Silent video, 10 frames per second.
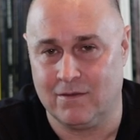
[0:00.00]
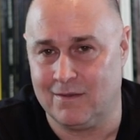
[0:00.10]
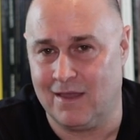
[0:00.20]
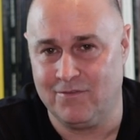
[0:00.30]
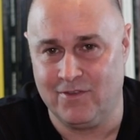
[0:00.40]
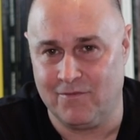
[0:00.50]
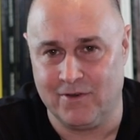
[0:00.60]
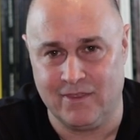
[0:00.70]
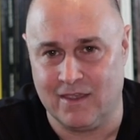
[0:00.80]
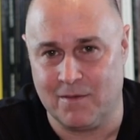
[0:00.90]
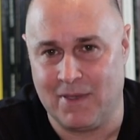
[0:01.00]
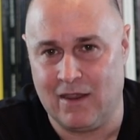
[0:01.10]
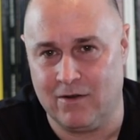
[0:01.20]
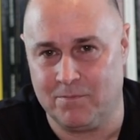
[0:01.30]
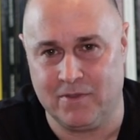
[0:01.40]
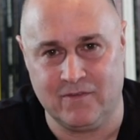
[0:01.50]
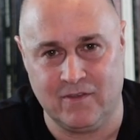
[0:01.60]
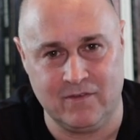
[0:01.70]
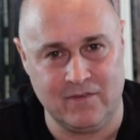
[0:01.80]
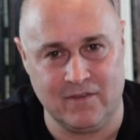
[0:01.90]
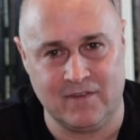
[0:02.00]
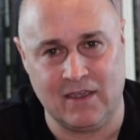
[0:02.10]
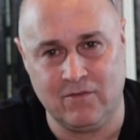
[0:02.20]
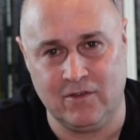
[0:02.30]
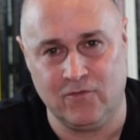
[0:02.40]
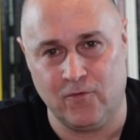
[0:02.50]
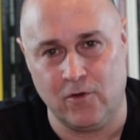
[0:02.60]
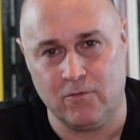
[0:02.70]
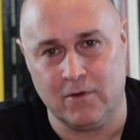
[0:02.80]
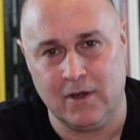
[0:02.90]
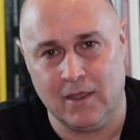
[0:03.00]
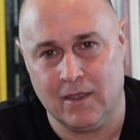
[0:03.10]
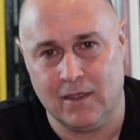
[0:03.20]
loves everything about it, but says the sound is forward,